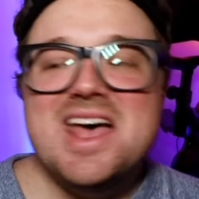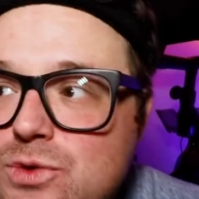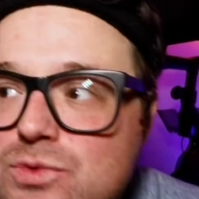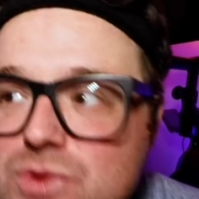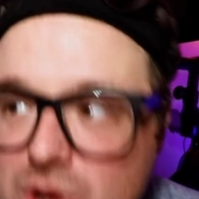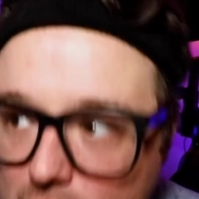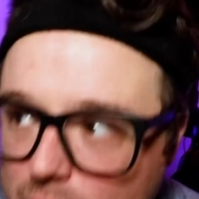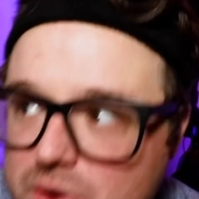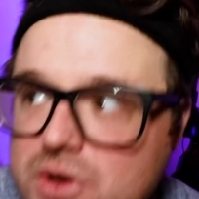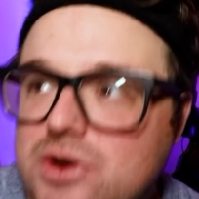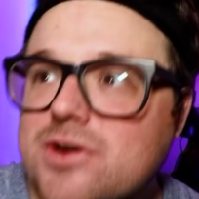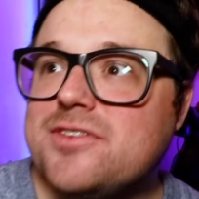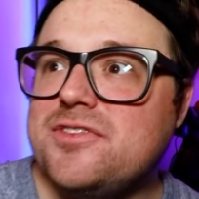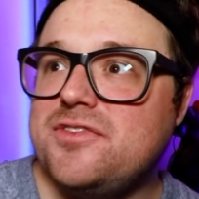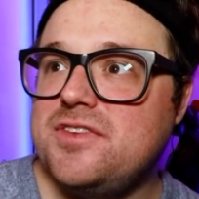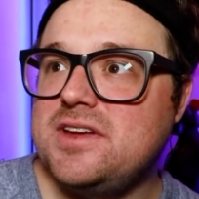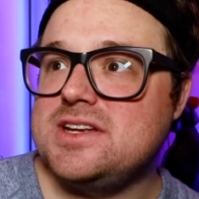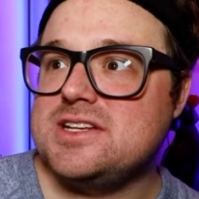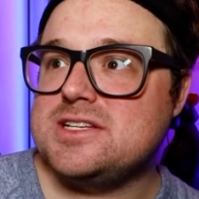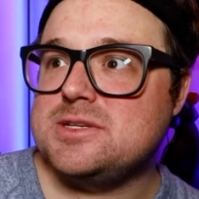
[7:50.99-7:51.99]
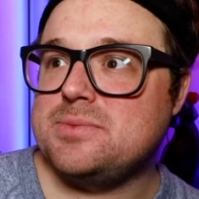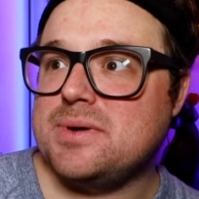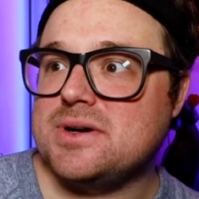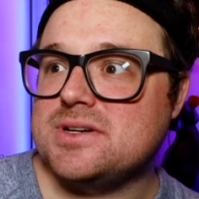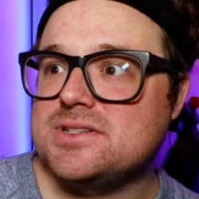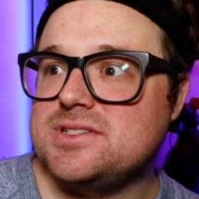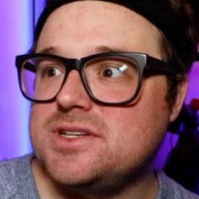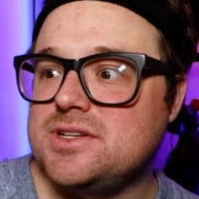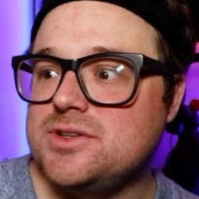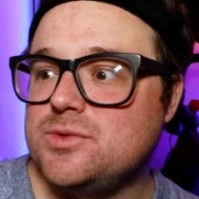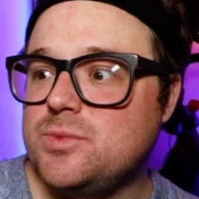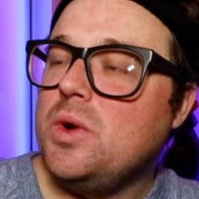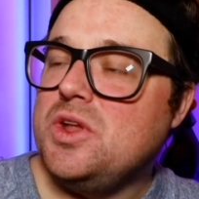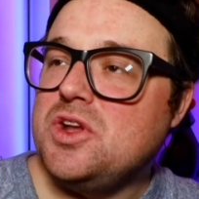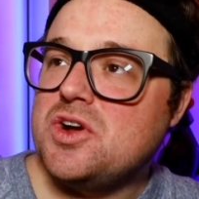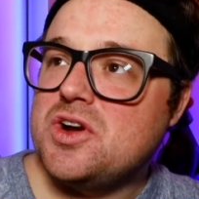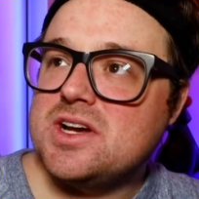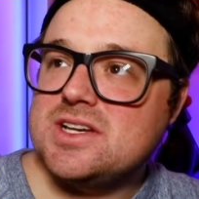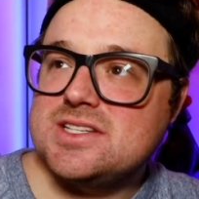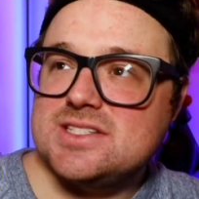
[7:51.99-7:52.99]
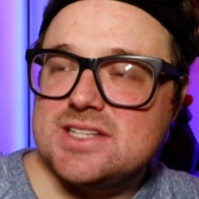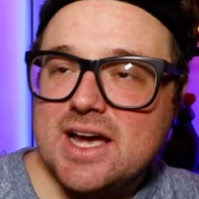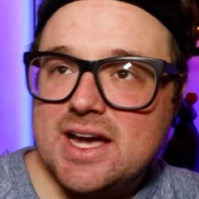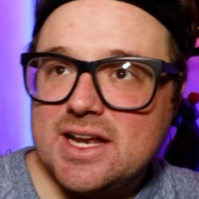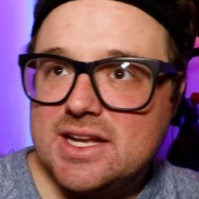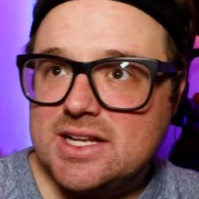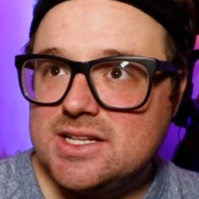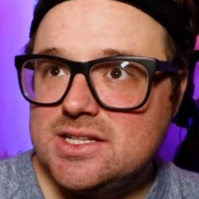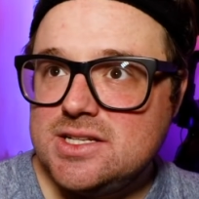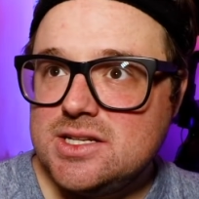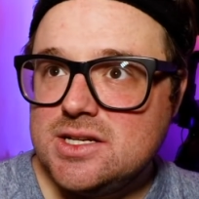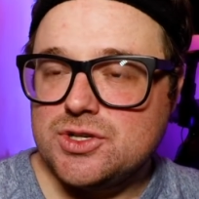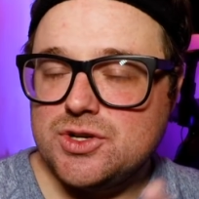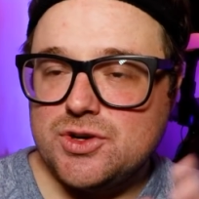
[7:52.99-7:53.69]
You know you're a fitness person when you're excited to